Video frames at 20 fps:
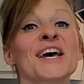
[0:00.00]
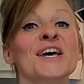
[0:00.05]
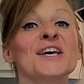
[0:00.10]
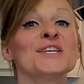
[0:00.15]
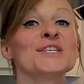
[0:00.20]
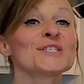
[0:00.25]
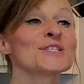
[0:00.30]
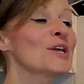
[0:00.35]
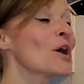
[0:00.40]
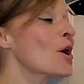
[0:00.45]

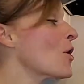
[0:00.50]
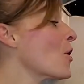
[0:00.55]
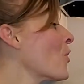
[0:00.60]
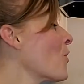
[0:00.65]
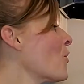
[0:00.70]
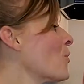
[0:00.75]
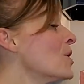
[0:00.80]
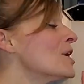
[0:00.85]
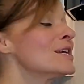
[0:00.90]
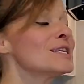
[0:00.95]

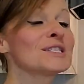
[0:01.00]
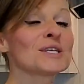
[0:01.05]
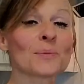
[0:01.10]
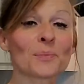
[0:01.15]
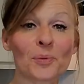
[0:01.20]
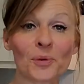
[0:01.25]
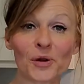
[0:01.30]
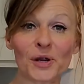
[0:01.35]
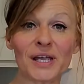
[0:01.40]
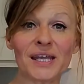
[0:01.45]
So to
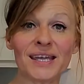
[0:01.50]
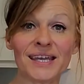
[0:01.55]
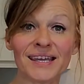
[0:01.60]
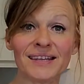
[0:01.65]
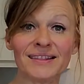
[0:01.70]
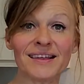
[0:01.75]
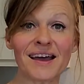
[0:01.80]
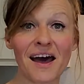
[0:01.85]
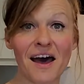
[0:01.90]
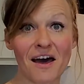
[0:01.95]
preheat
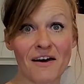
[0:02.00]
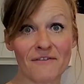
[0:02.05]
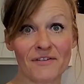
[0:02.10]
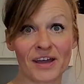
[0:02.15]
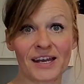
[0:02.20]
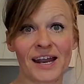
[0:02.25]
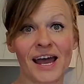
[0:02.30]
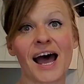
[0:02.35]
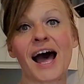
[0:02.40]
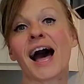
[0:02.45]
the
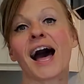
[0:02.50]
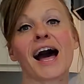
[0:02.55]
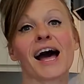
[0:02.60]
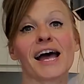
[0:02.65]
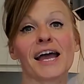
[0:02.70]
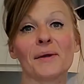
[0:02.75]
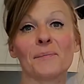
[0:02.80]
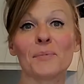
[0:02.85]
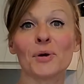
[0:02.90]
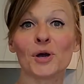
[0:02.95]
oven,
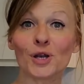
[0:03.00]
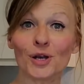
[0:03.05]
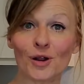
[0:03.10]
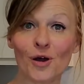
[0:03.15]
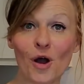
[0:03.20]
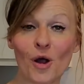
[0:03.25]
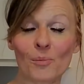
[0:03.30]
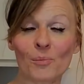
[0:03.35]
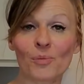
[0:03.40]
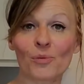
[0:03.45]
I put it
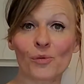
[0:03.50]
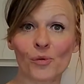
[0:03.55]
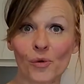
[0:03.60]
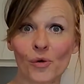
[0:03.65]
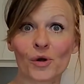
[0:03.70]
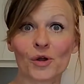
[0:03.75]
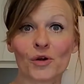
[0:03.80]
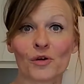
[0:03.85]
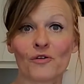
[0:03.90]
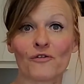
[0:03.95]
on
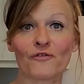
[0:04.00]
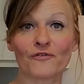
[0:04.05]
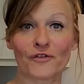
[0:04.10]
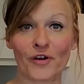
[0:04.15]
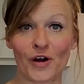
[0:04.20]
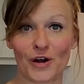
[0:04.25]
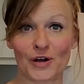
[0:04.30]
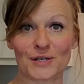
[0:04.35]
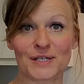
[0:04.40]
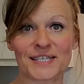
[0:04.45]
broil
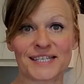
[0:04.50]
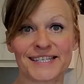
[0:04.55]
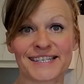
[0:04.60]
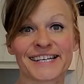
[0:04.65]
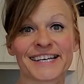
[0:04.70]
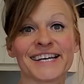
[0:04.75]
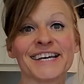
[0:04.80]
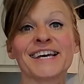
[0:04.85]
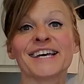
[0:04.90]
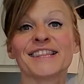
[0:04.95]
first.
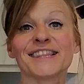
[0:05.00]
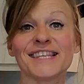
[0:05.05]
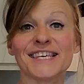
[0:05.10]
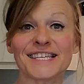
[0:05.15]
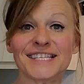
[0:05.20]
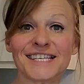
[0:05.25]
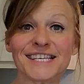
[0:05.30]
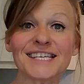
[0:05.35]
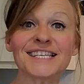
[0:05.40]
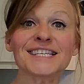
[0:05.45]
This
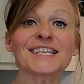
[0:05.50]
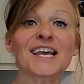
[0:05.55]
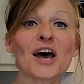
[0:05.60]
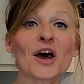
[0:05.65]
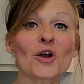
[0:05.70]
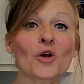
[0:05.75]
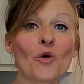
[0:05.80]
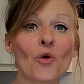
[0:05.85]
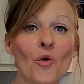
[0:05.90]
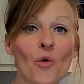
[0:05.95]
is
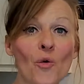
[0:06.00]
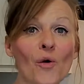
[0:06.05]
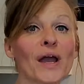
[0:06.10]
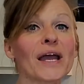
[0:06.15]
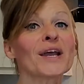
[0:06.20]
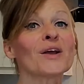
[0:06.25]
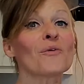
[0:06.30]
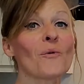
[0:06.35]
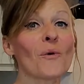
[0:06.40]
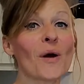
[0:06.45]
a
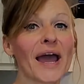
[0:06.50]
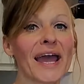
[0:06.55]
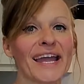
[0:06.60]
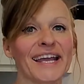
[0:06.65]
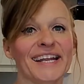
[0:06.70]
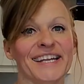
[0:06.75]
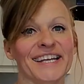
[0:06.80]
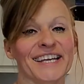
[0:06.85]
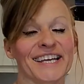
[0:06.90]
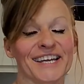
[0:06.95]
quick way
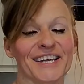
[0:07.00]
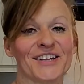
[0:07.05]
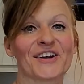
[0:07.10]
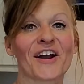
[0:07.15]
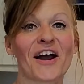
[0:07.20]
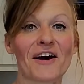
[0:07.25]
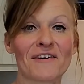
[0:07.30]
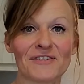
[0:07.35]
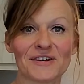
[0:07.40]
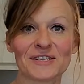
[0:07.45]
to get your
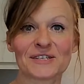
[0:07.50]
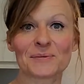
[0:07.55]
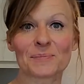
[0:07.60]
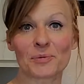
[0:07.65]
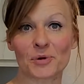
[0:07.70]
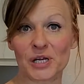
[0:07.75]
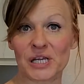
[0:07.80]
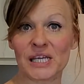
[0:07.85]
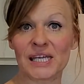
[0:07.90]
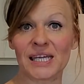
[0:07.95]
oven to
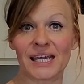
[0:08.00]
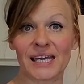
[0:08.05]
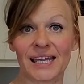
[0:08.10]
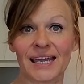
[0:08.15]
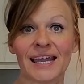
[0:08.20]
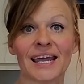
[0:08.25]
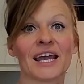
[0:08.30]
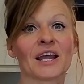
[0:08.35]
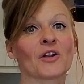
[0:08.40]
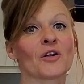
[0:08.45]

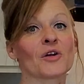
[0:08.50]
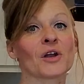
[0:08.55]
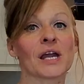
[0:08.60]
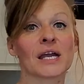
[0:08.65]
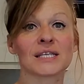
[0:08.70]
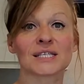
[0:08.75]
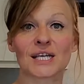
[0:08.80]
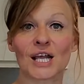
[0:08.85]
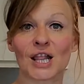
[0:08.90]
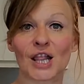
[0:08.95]
preheat. It
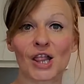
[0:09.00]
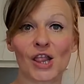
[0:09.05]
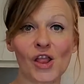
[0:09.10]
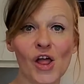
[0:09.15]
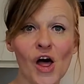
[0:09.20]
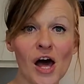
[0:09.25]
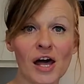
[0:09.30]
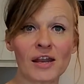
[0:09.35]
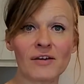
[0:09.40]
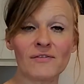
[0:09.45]
creates a
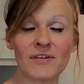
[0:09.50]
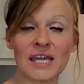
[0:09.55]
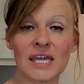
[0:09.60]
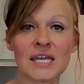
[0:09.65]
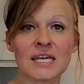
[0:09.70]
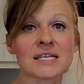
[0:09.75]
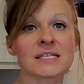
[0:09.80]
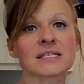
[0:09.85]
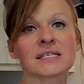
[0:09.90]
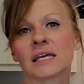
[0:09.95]
lot of
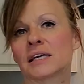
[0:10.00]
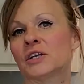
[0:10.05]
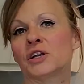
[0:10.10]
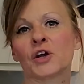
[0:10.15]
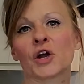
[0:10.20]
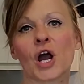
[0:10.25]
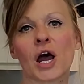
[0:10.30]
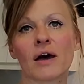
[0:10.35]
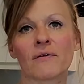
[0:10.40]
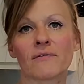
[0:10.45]
heat inside
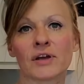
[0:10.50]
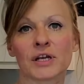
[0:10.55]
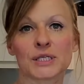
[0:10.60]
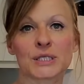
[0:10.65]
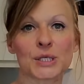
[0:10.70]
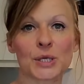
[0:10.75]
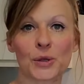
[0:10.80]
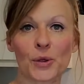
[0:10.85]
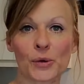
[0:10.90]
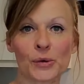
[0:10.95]
your oven
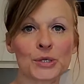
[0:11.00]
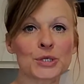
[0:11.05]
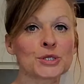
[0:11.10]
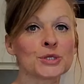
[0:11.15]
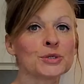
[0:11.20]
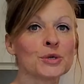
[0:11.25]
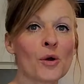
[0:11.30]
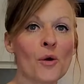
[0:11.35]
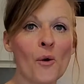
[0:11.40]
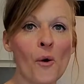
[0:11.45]
so long as you
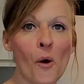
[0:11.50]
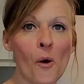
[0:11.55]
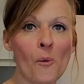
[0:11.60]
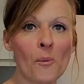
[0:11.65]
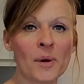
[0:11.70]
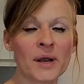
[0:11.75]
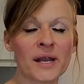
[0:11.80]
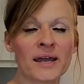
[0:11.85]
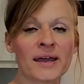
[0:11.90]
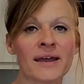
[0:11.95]
don't
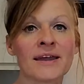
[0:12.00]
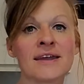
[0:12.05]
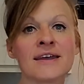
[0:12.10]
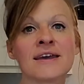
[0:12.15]
open it.